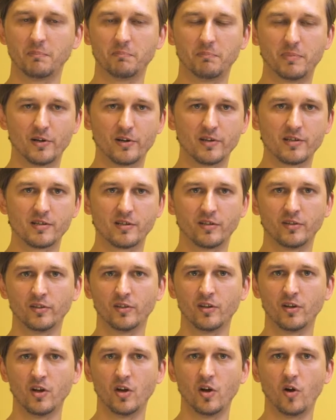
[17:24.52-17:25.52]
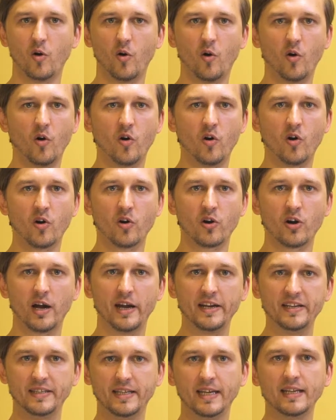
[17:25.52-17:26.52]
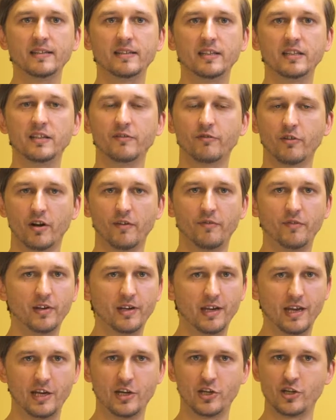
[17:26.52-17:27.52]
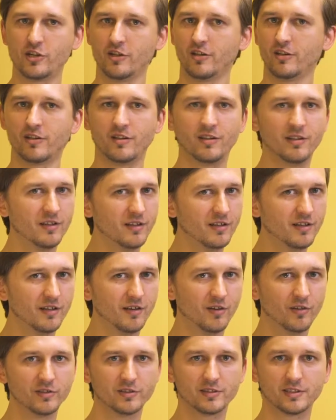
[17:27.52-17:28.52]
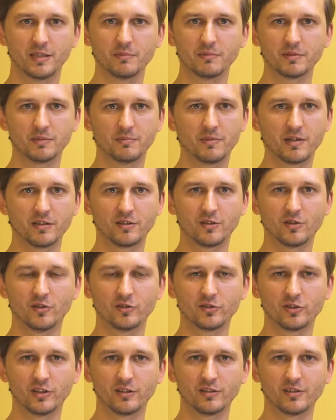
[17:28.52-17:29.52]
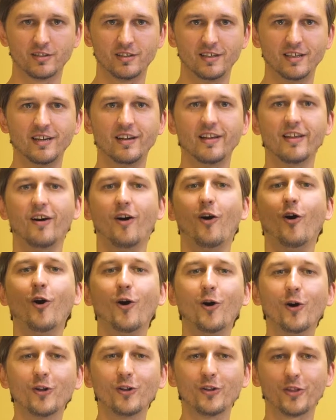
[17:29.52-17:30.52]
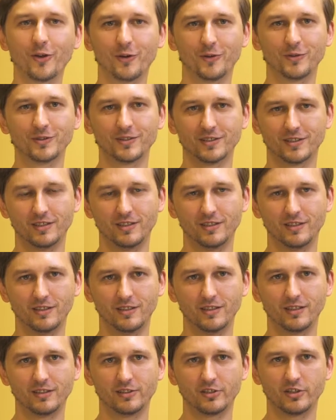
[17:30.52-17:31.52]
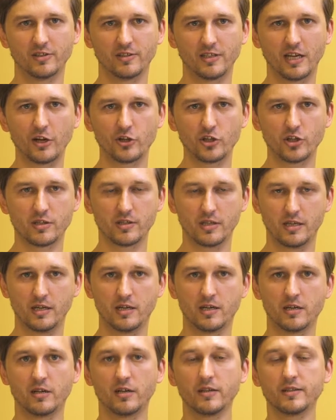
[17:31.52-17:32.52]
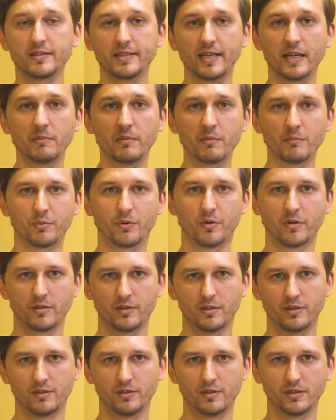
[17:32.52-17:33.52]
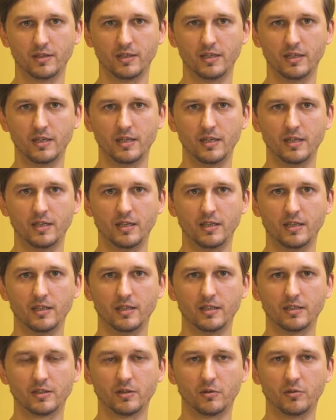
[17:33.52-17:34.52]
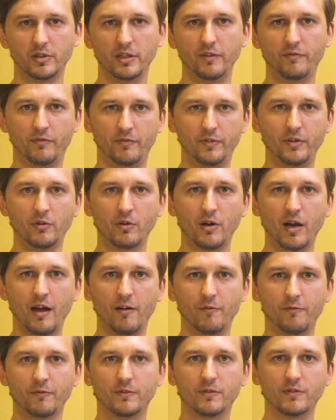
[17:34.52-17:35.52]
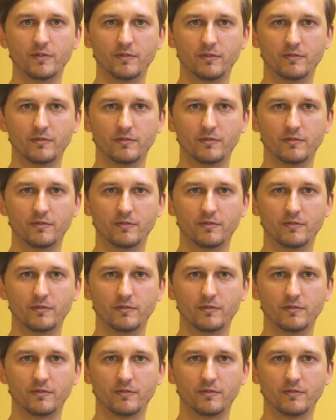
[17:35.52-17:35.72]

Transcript: person, or identity verification on some smart contract, all those transactions are same important. So if you have